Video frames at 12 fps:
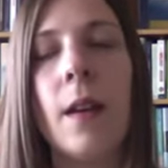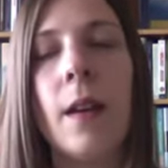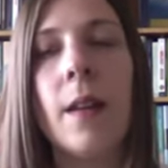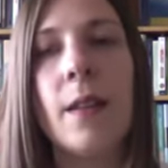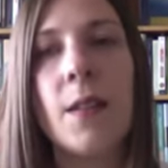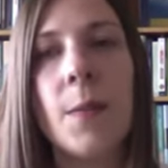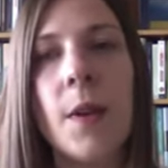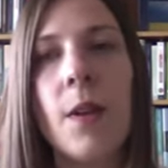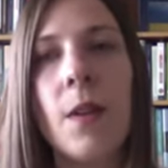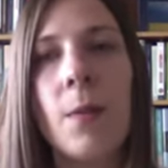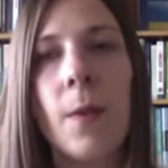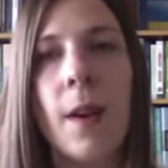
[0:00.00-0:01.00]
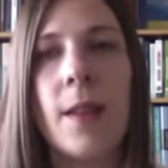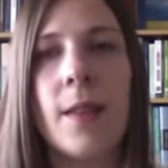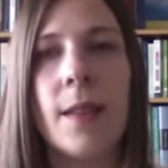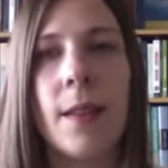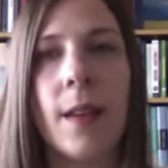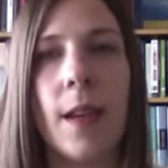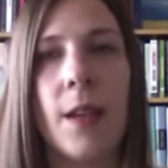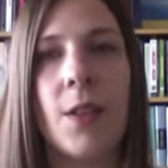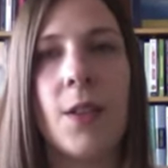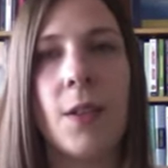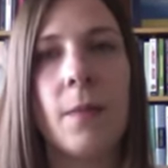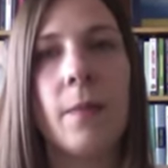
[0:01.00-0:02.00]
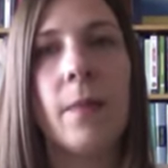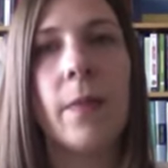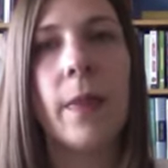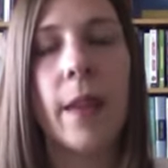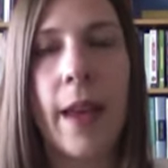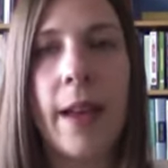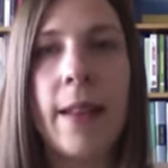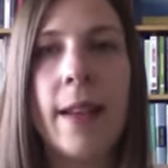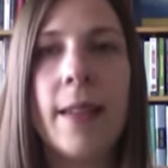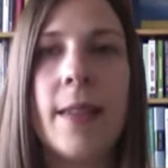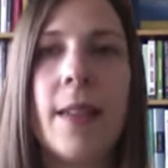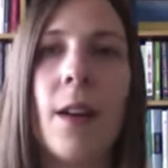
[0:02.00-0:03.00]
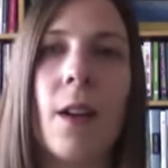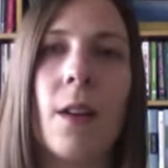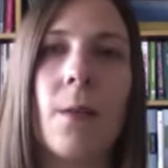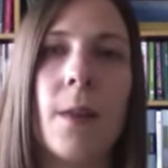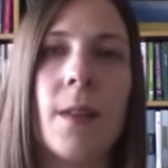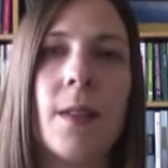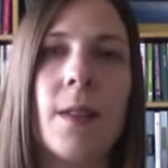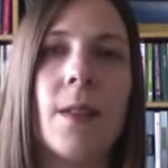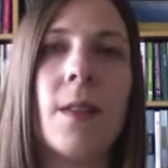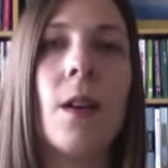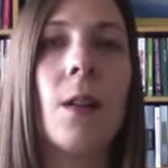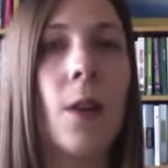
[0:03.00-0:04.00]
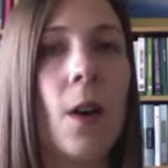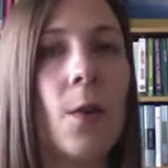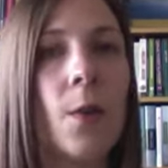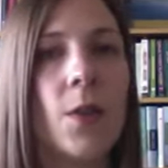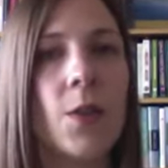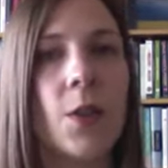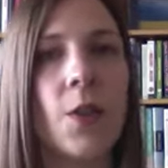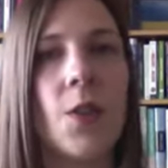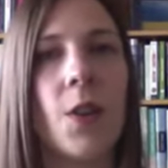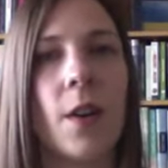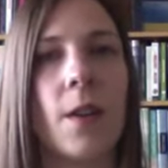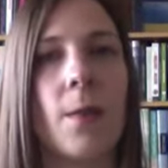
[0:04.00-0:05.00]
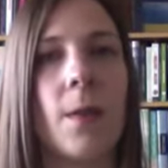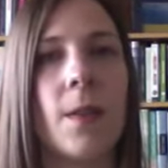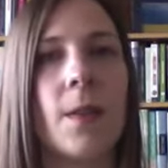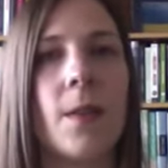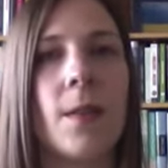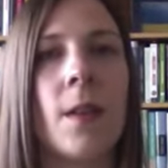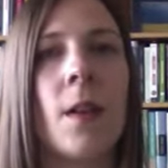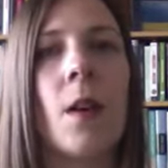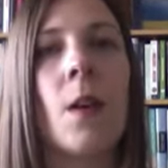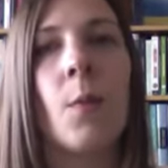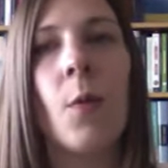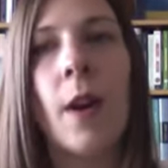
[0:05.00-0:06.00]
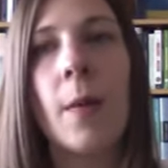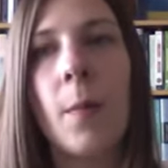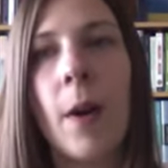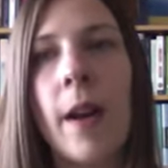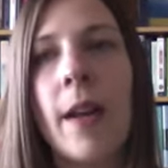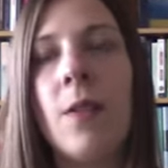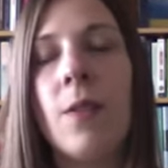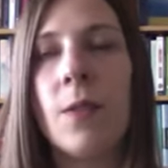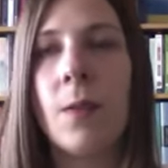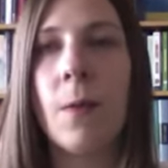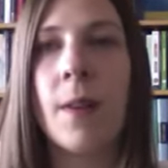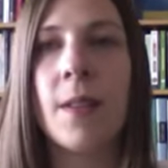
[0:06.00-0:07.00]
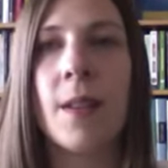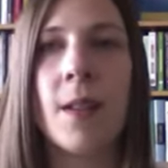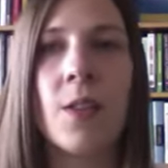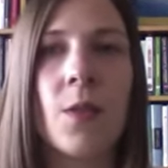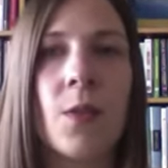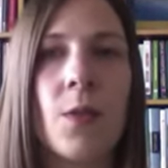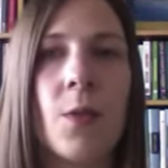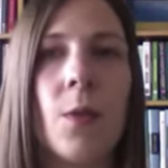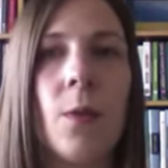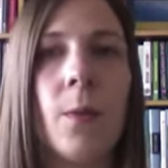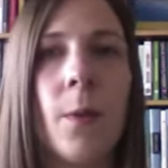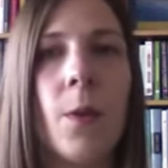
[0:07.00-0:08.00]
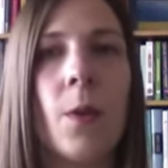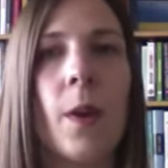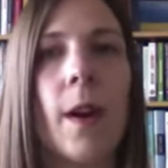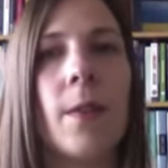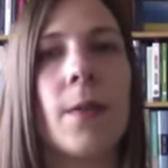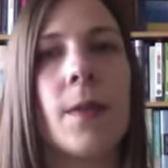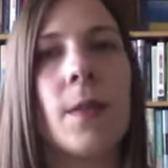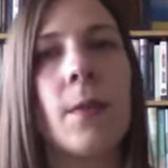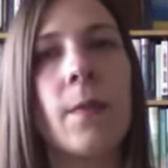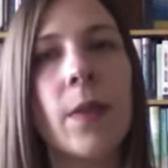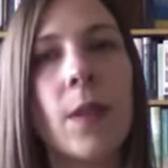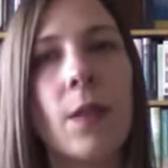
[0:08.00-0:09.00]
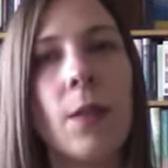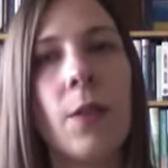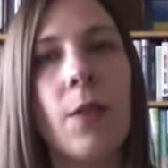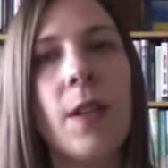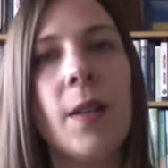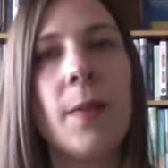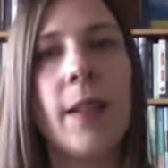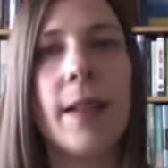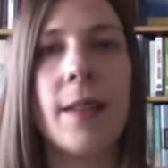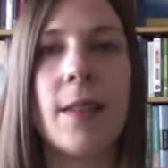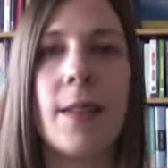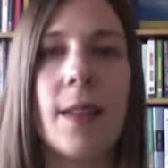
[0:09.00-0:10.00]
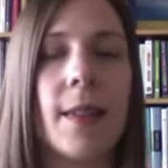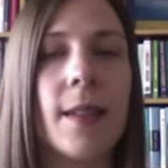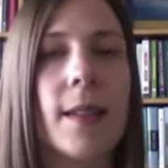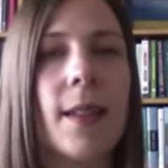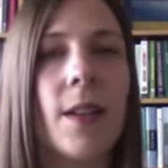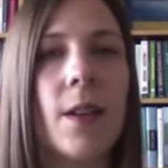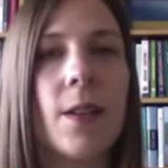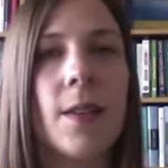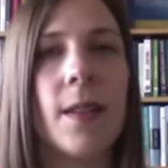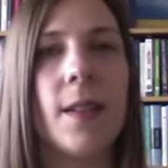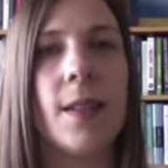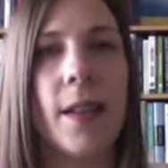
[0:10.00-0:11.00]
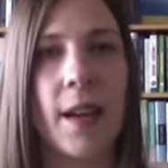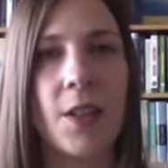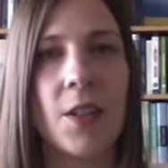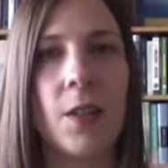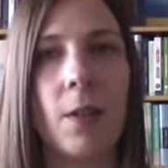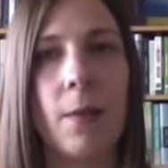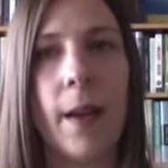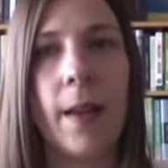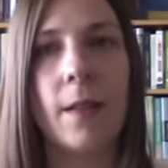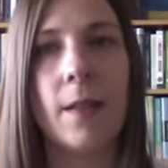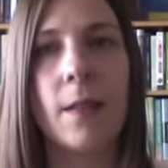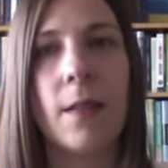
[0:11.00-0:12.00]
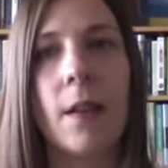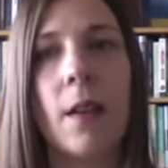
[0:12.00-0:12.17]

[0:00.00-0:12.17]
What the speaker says: In the spirit of reconciliation, LAC archivists, along with church archivists, brought binders of residential school photographs to the learning places at the TRC's national events,